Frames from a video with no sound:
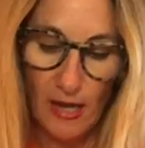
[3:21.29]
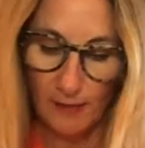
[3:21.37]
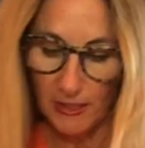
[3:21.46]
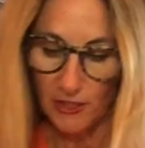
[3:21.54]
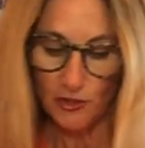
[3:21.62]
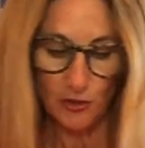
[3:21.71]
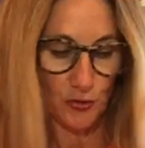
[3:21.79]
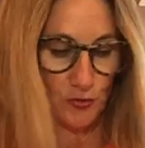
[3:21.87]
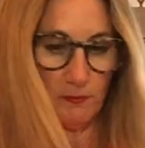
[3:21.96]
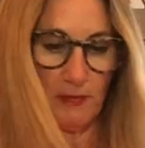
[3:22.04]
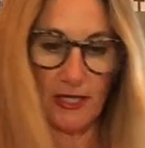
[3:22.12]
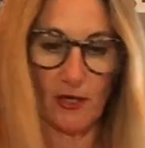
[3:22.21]
I'm going to
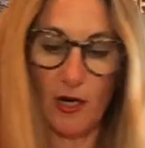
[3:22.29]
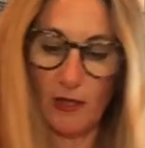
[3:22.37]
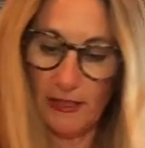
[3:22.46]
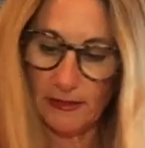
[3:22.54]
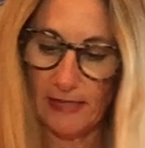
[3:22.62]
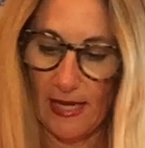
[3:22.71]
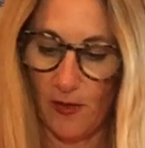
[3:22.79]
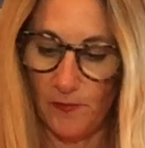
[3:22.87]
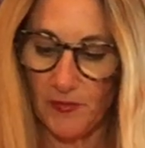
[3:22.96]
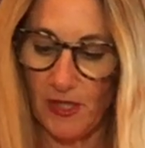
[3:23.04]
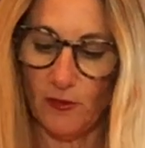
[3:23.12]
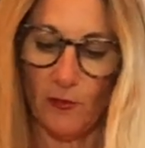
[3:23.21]
do my garlic
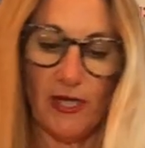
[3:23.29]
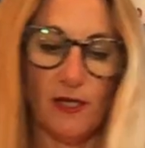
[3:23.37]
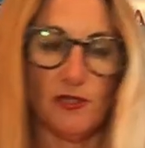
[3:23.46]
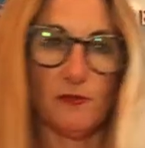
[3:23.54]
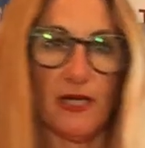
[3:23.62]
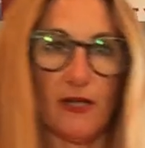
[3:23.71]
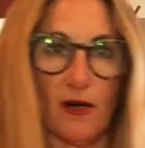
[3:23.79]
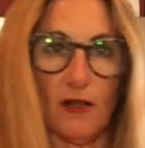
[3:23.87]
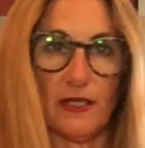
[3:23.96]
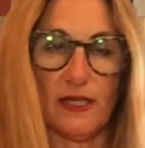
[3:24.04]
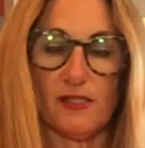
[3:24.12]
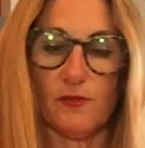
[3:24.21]
now, and the way I do my
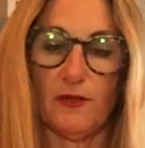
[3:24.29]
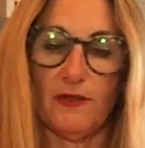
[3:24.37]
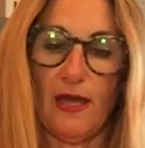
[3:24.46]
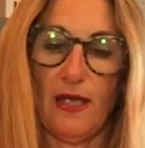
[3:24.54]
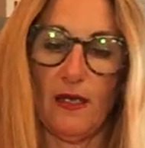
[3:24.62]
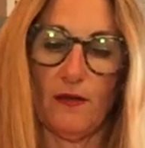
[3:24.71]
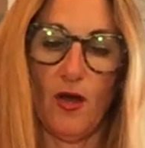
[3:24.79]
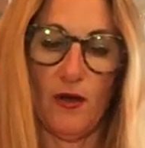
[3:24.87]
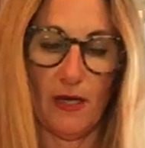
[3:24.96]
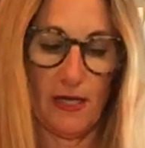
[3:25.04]
garlic is with a